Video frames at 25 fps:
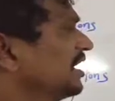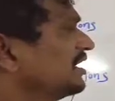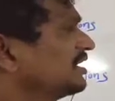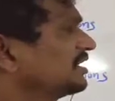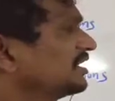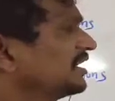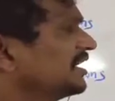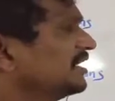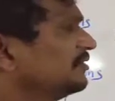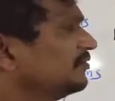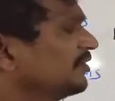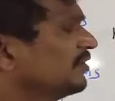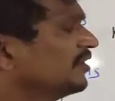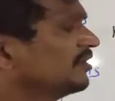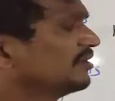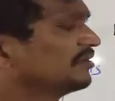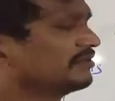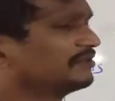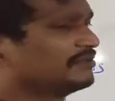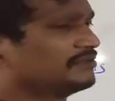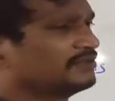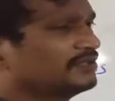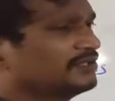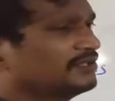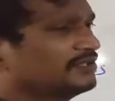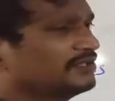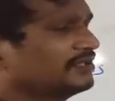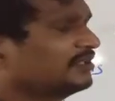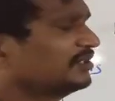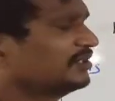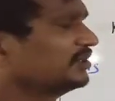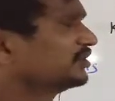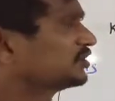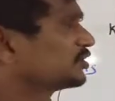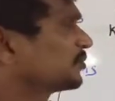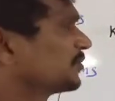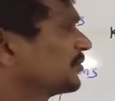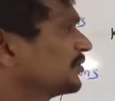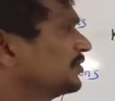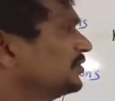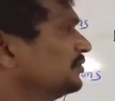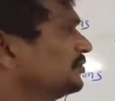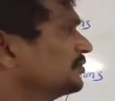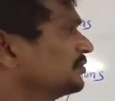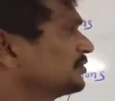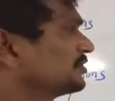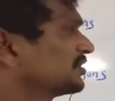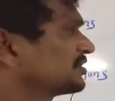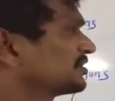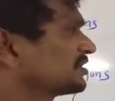And Taiwan, it
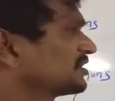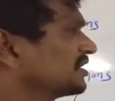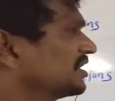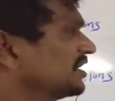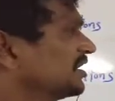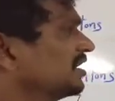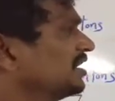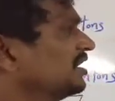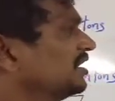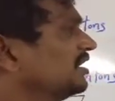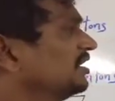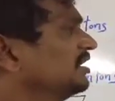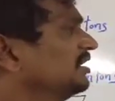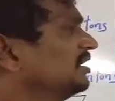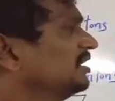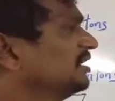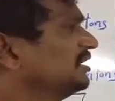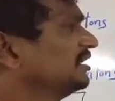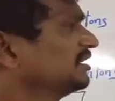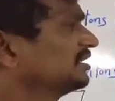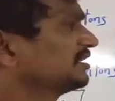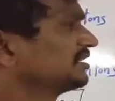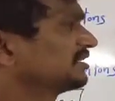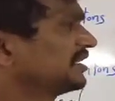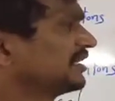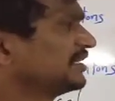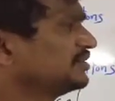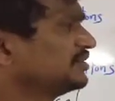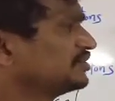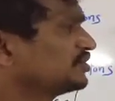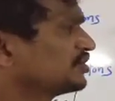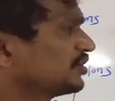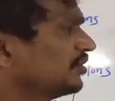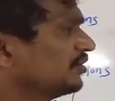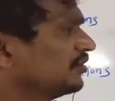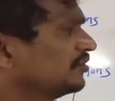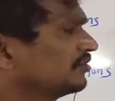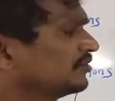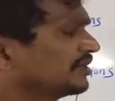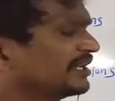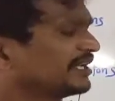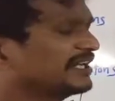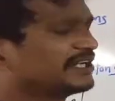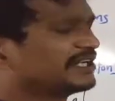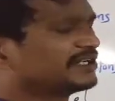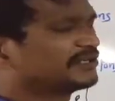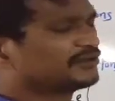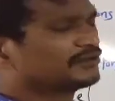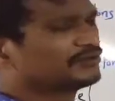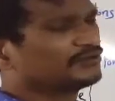produces the Taichung
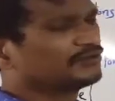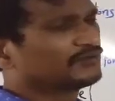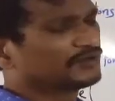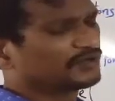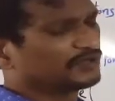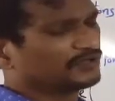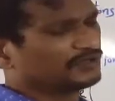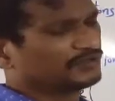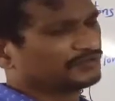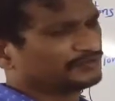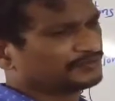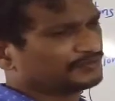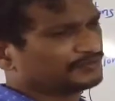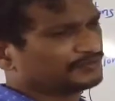native 1.